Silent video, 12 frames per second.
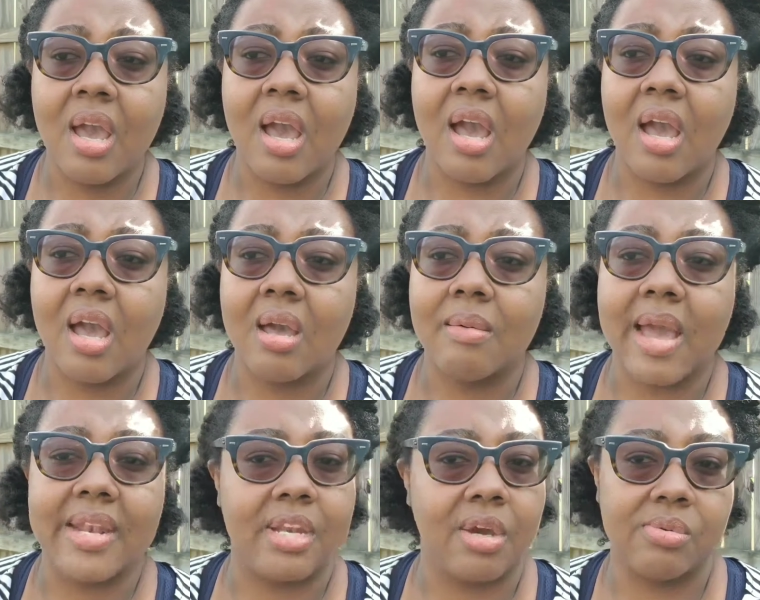I
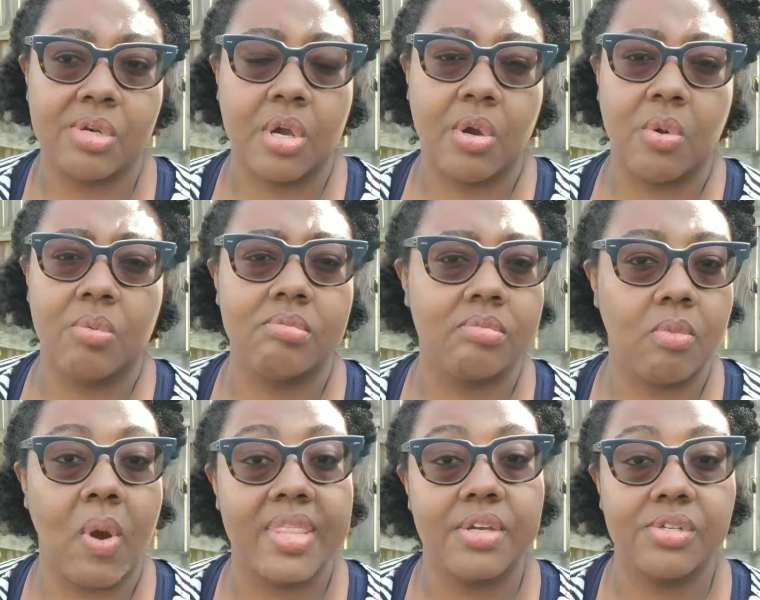don't know
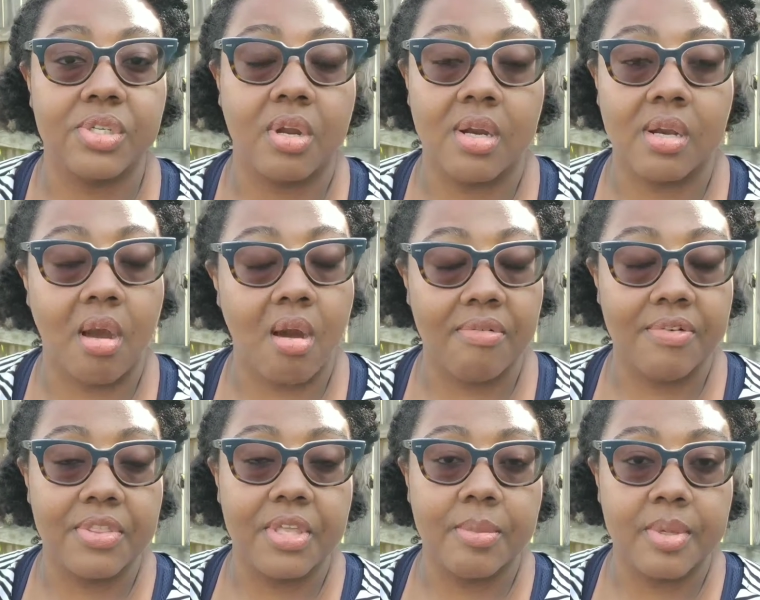why they're starting to offer
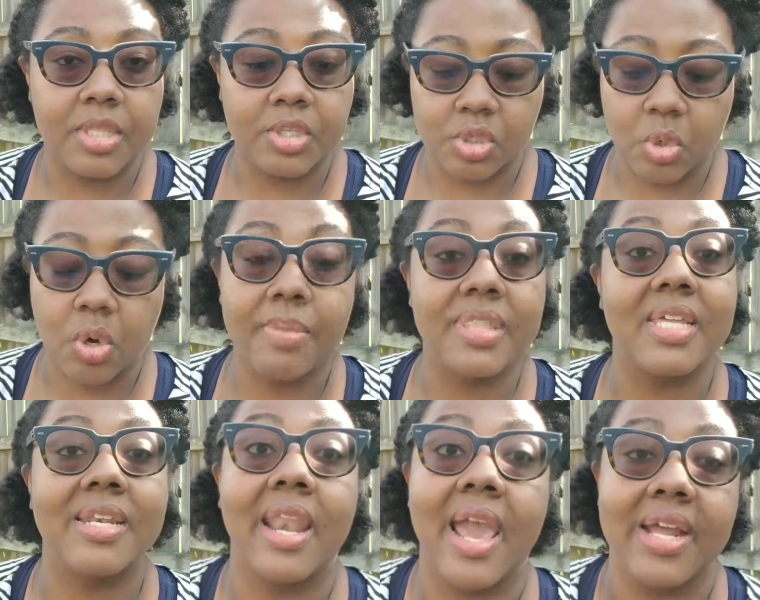them in the store, but the
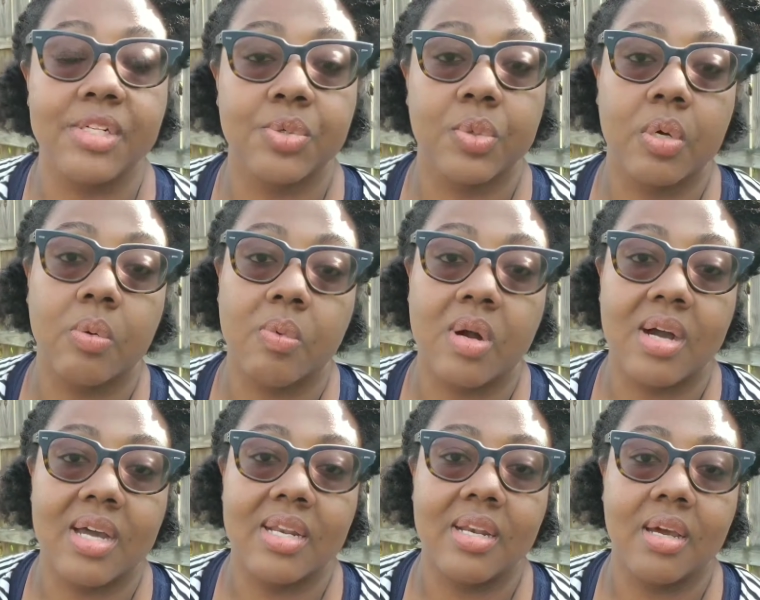natural
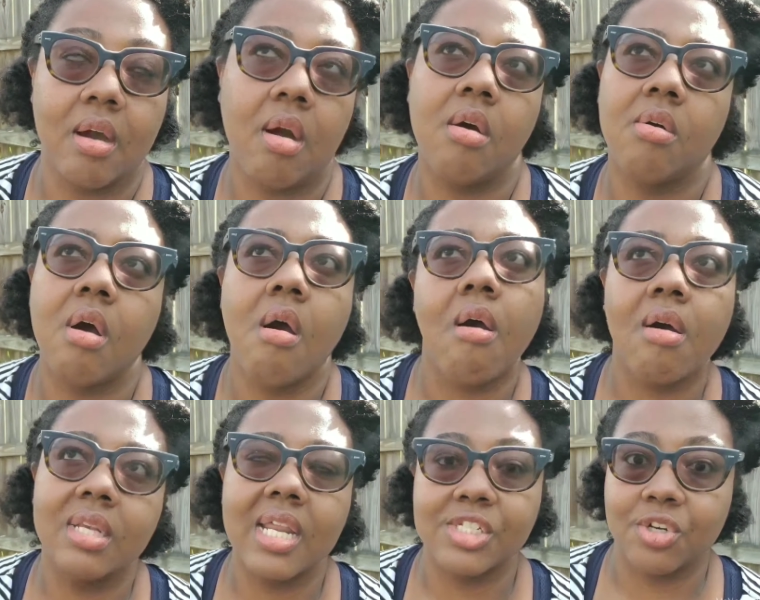one, or all
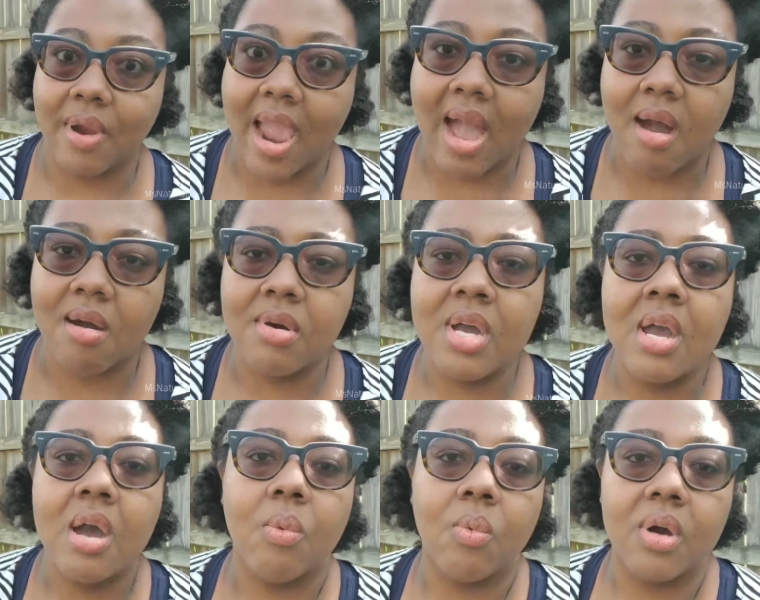natural
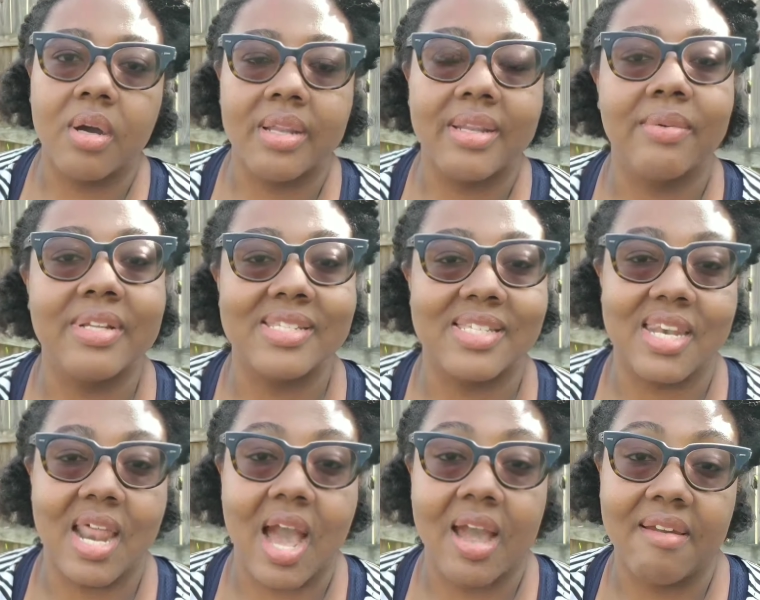one, is
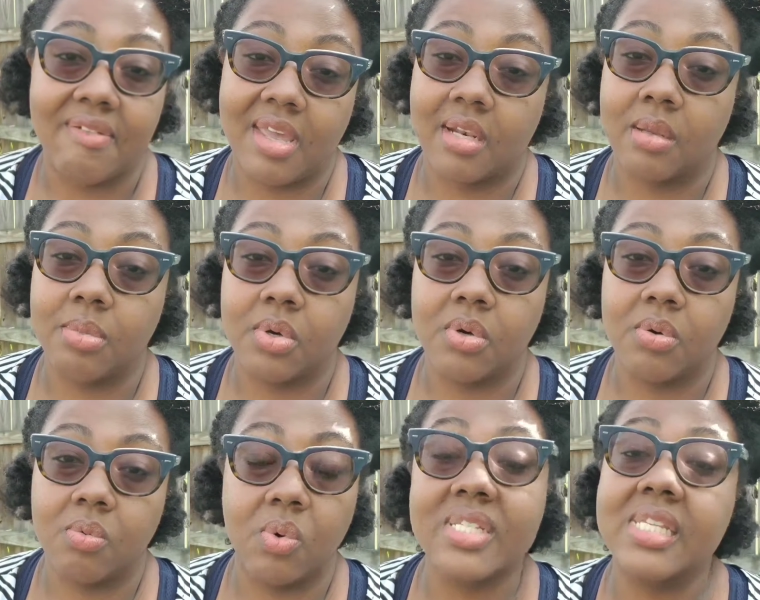not available,
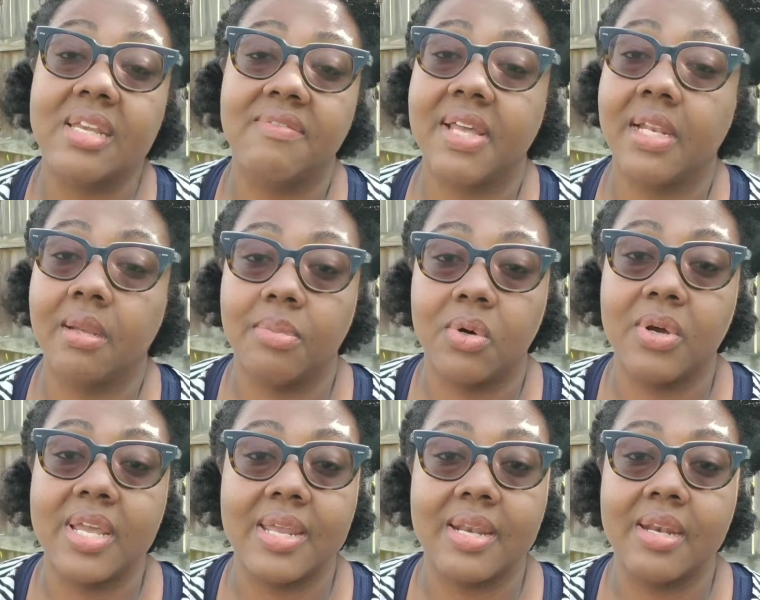wasn't available
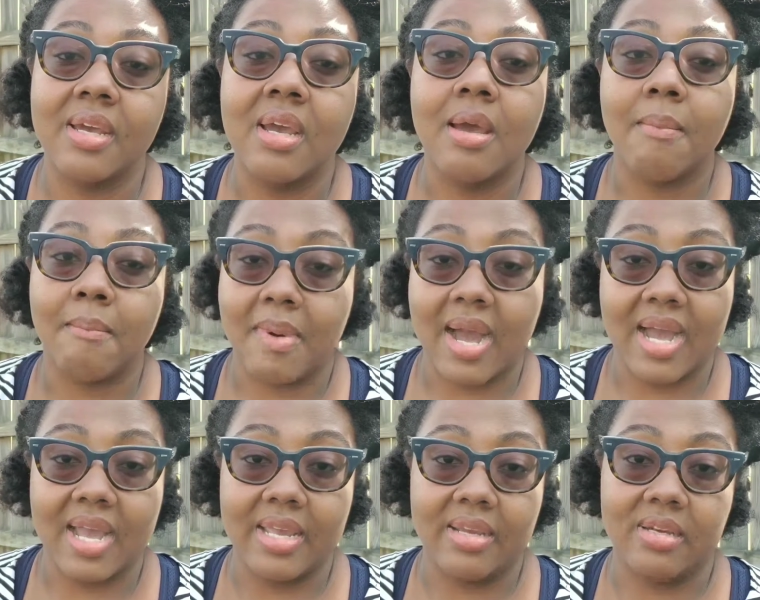in
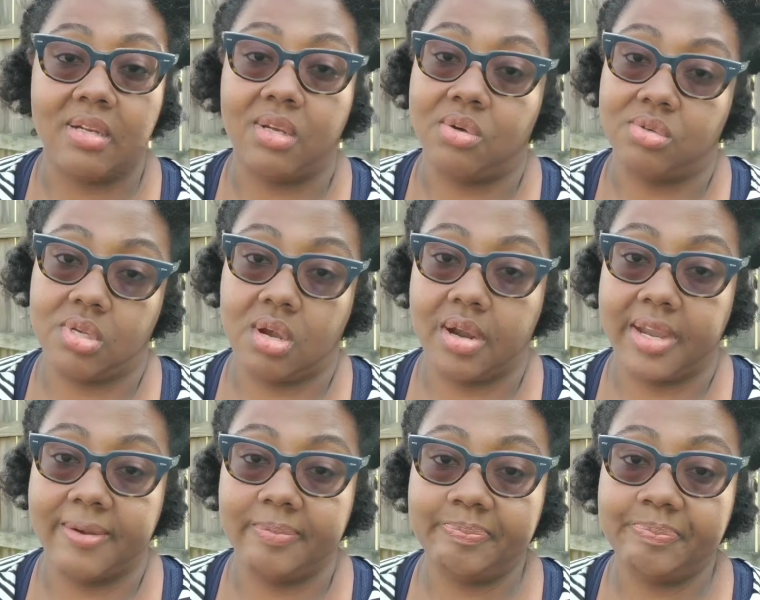my local Target.
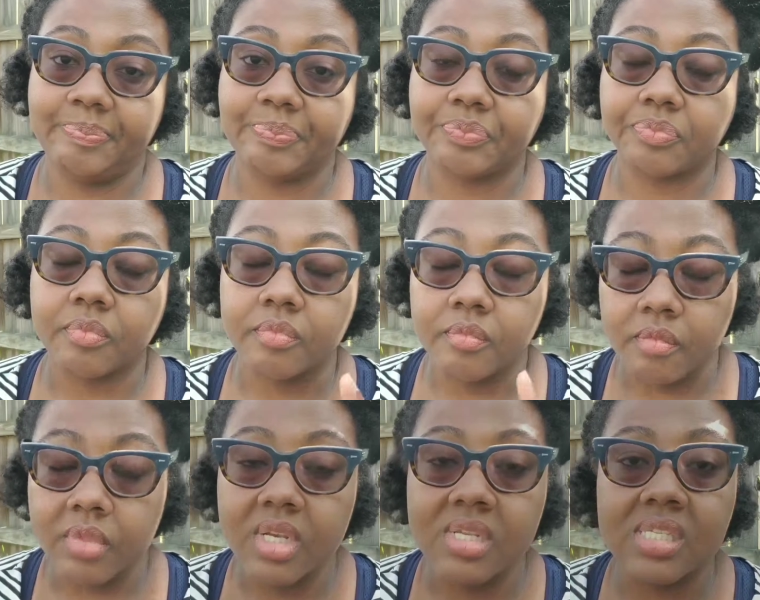
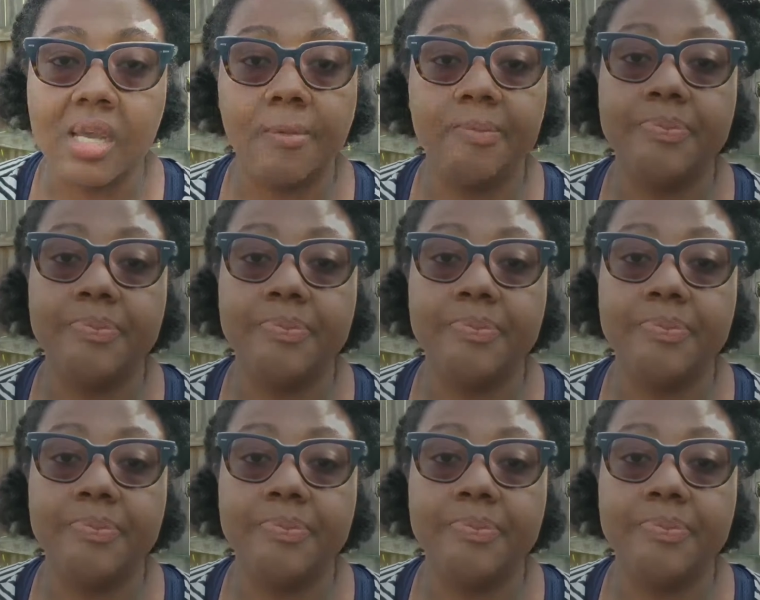So